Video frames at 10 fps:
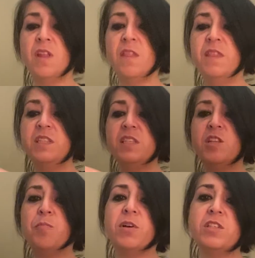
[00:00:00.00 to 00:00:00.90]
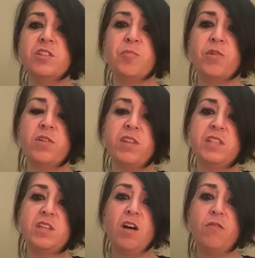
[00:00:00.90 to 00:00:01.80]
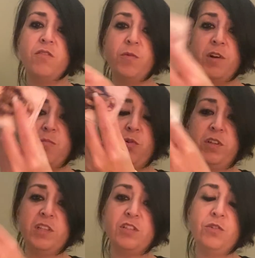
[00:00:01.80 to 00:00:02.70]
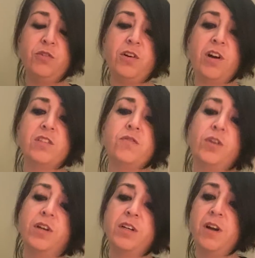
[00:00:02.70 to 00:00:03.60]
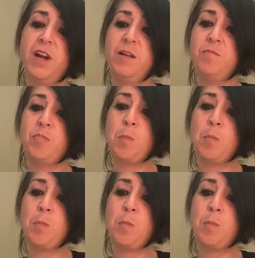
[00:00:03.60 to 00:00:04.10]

This is the person who broke things off, the one I'm pulling these hoodoo cards for, all right?